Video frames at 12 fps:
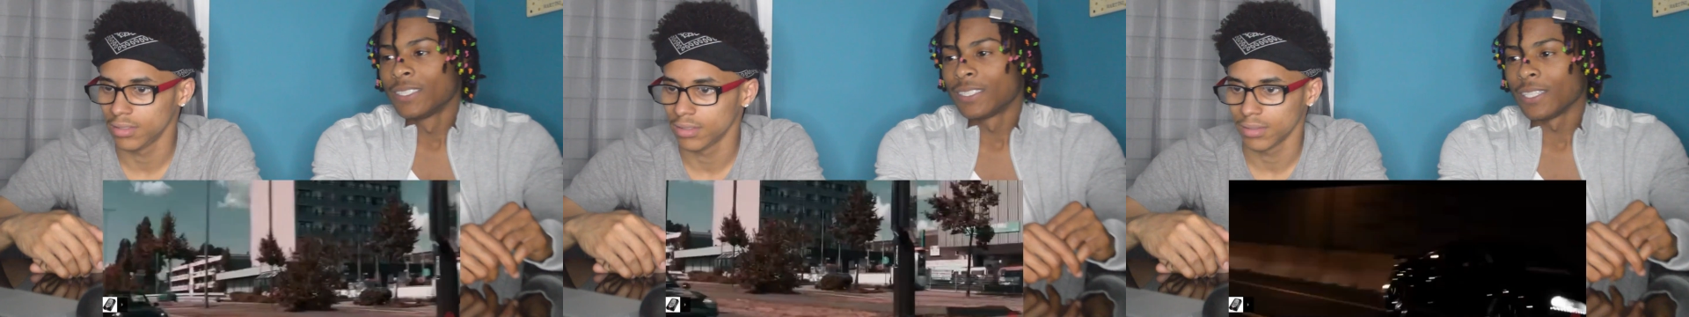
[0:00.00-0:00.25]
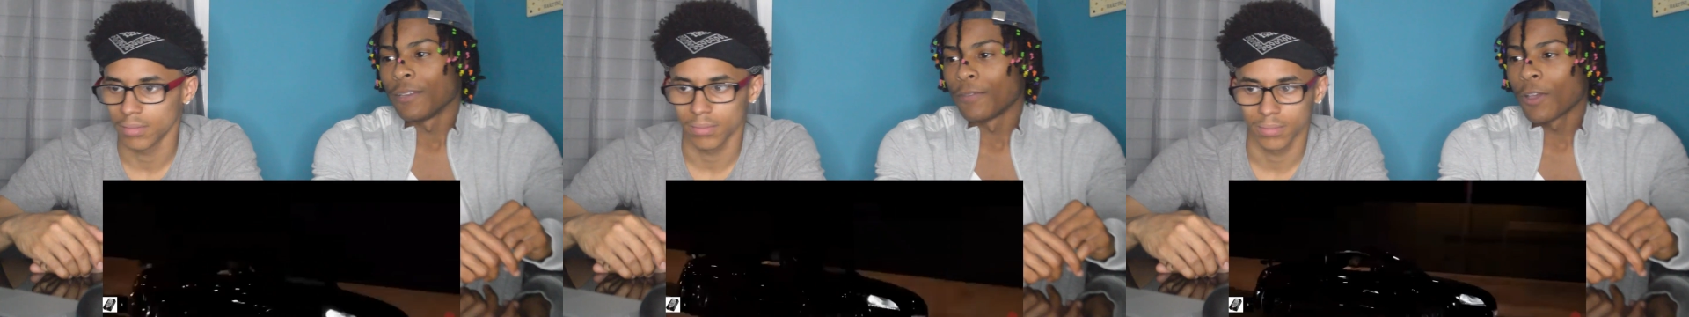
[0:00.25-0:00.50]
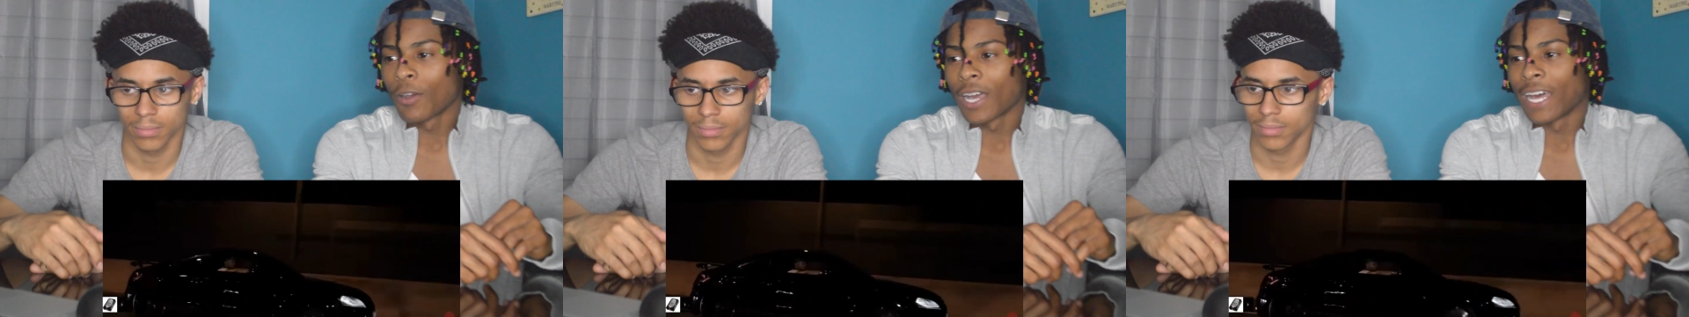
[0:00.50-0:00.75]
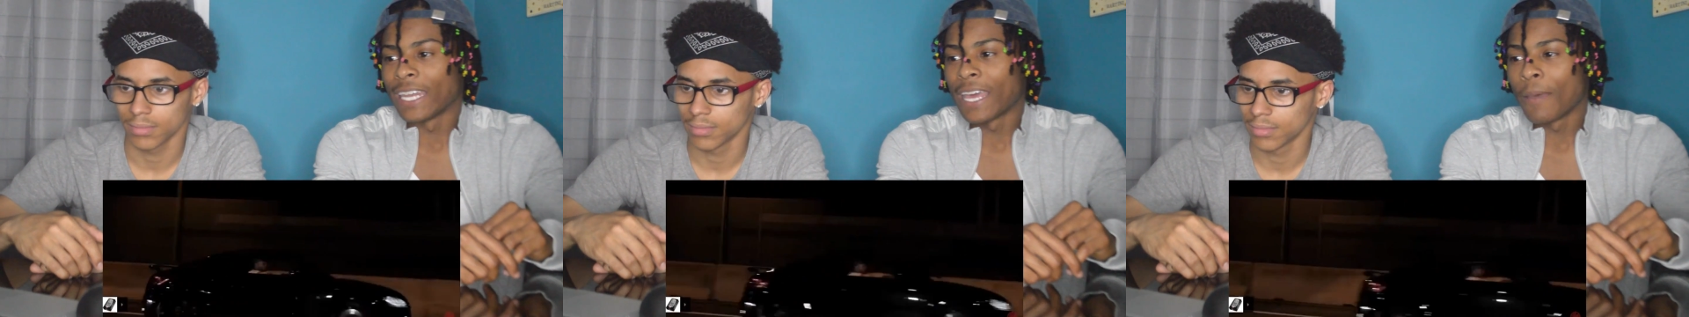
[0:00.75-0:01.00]
Speaker 1: See, if y'all
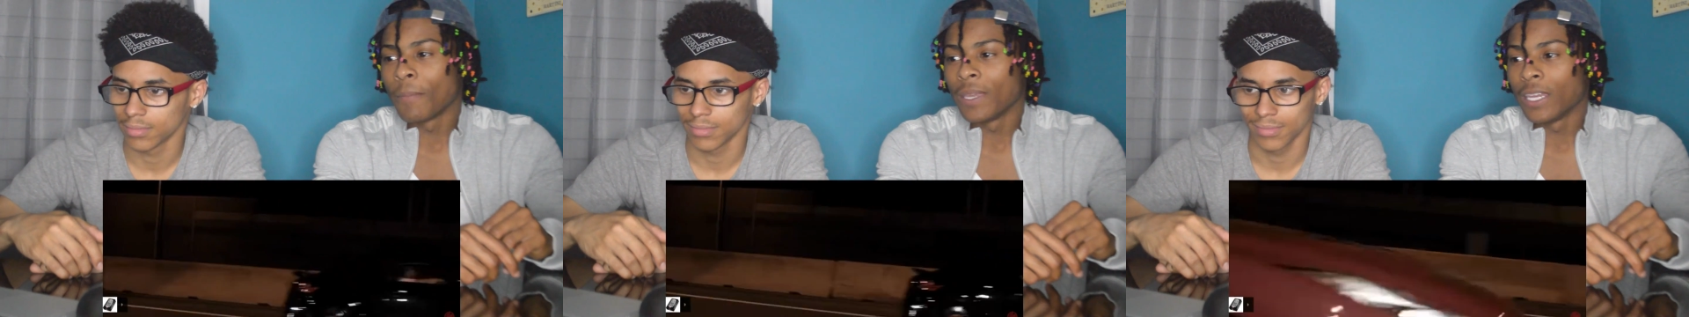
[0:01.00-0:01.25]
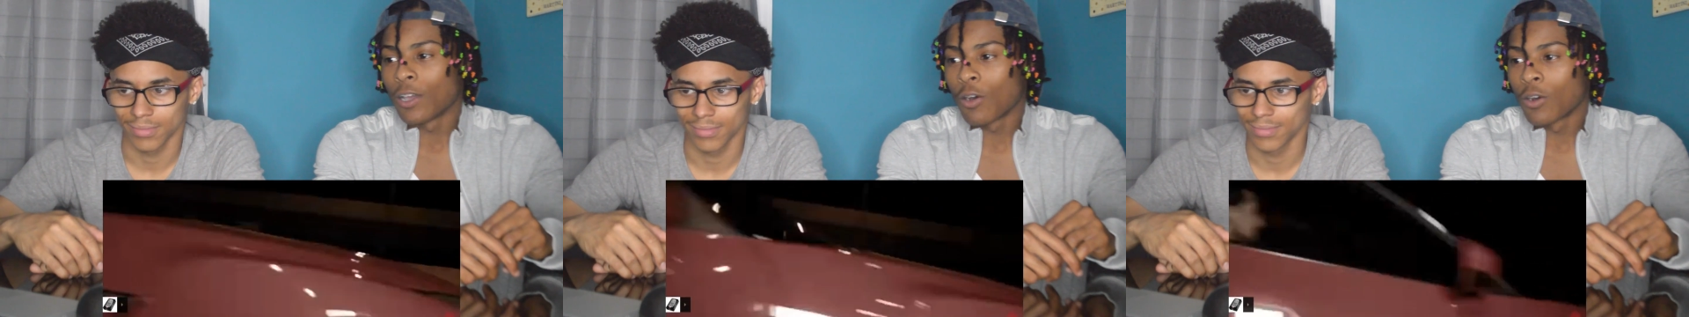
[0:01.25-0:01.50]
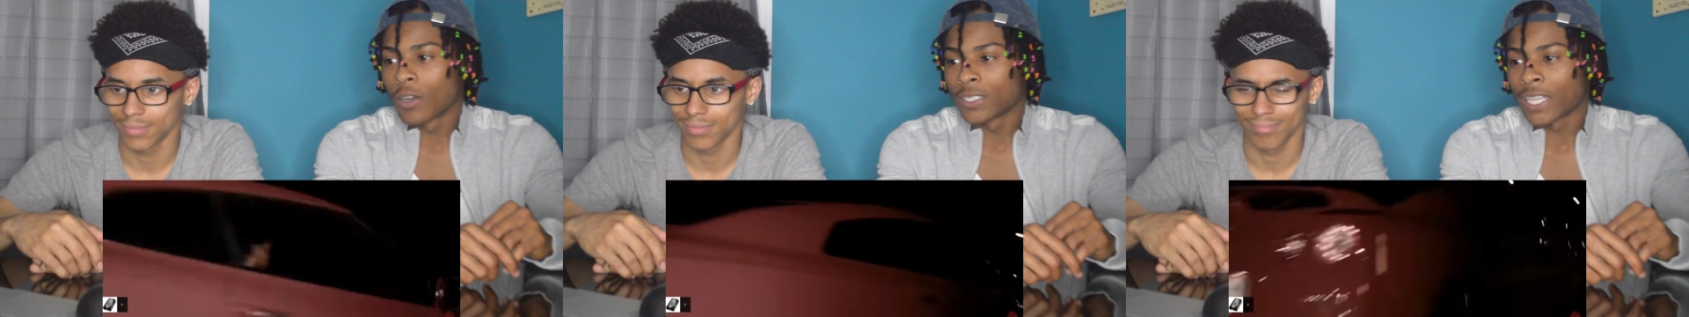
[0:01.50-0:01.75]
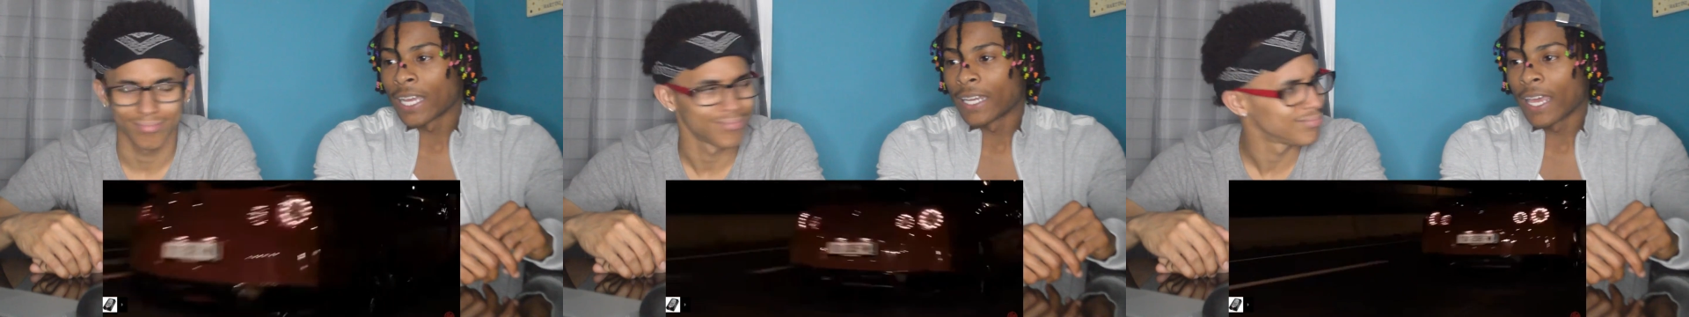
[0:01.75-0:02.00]
got that many
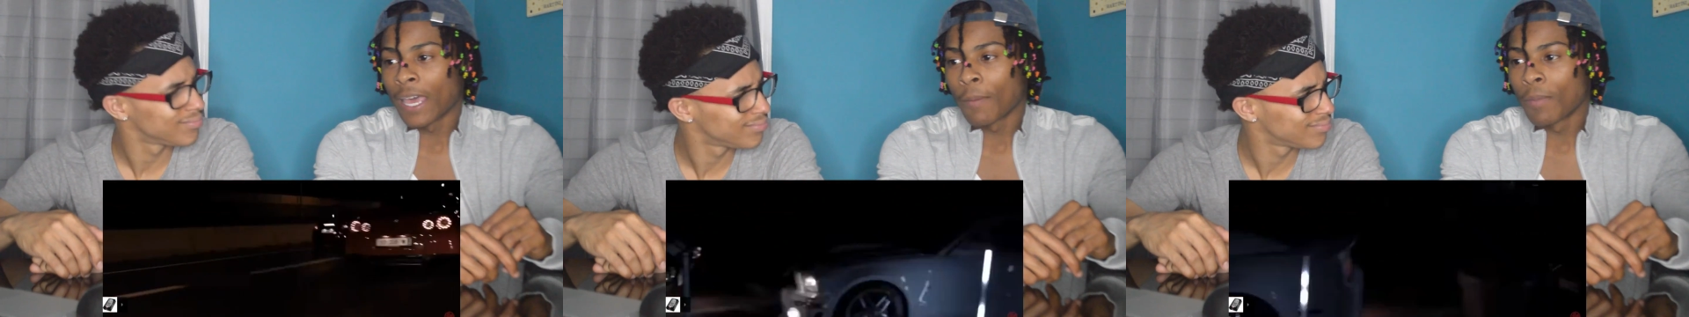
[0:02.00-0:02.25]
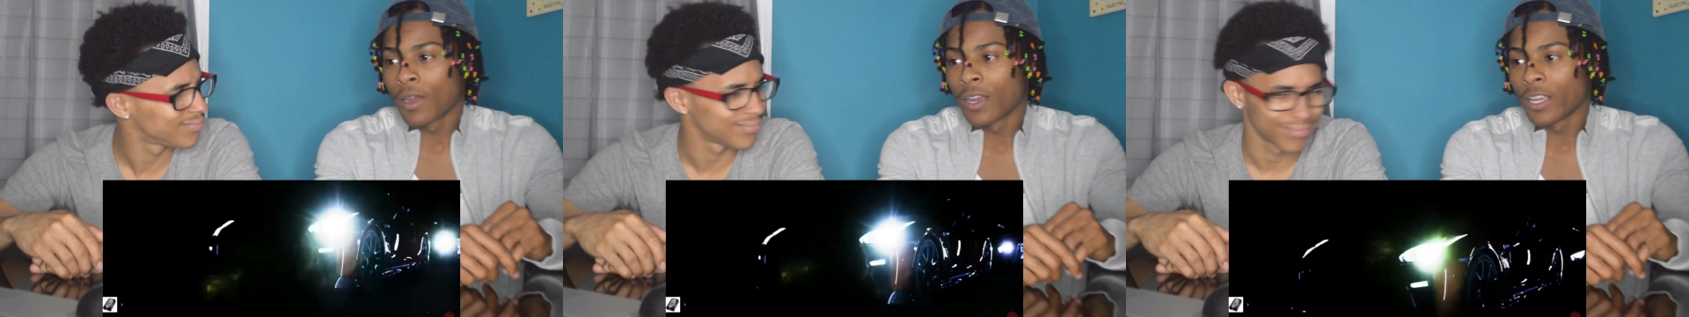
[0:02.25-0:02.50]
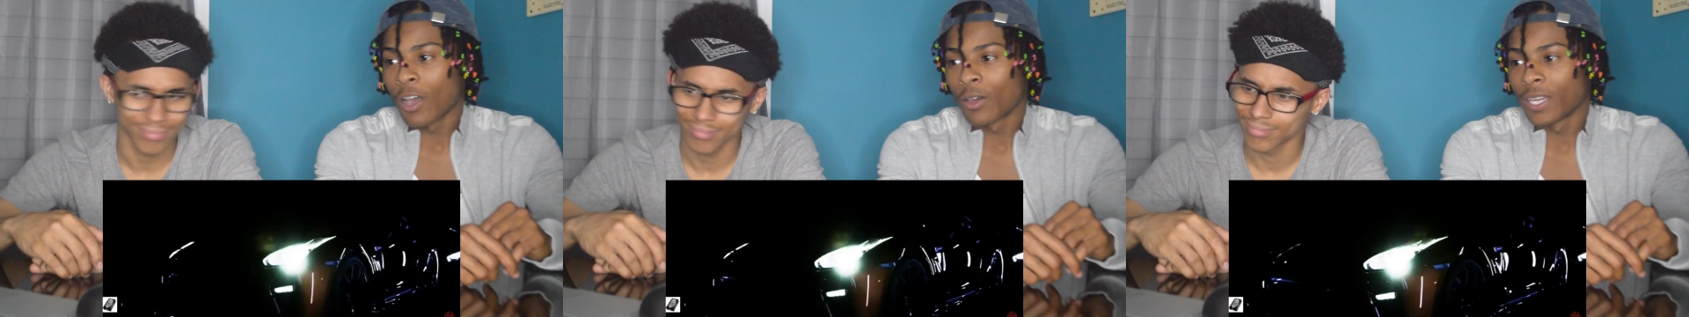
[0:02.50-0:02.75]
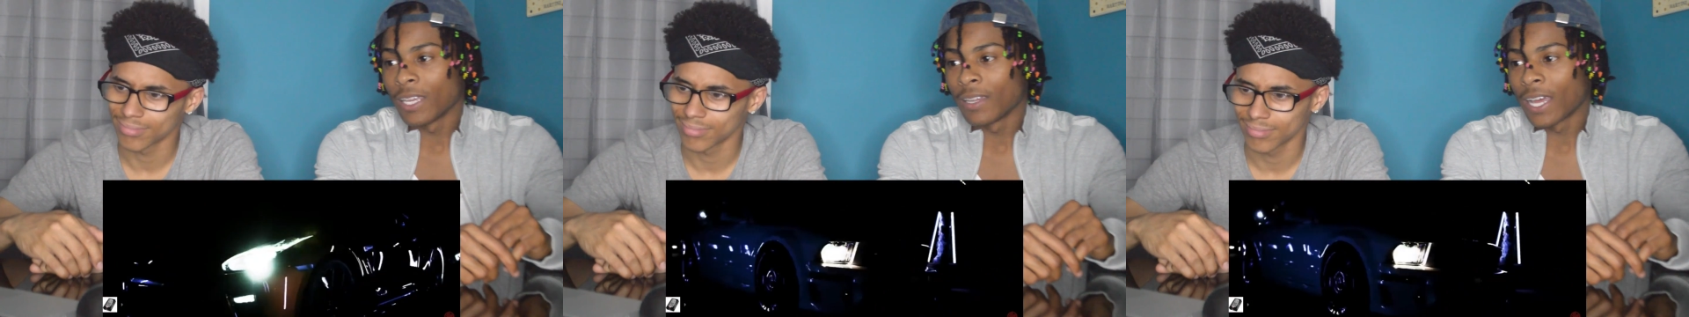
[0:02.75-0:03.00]
cars like that, bro,
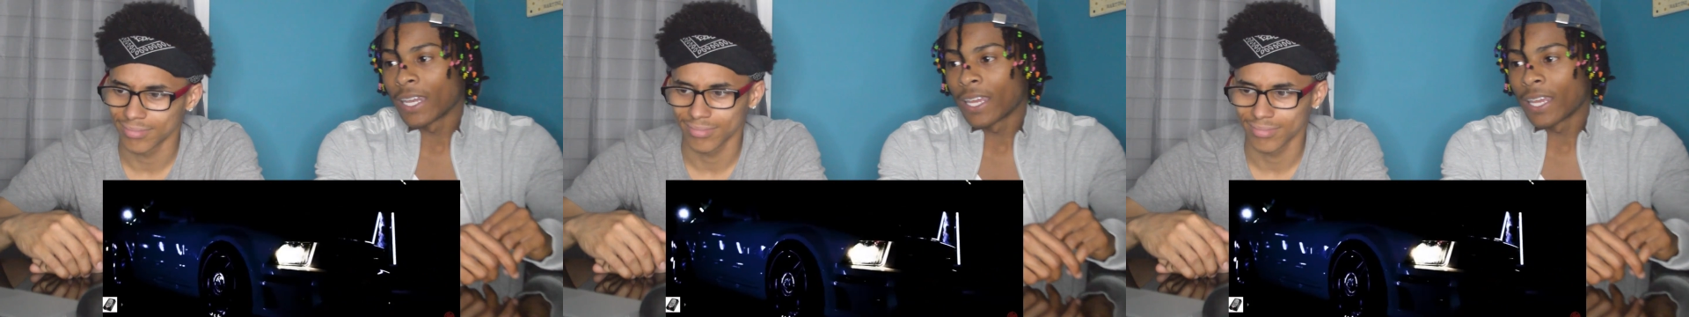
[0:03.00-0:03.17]
y'all deep like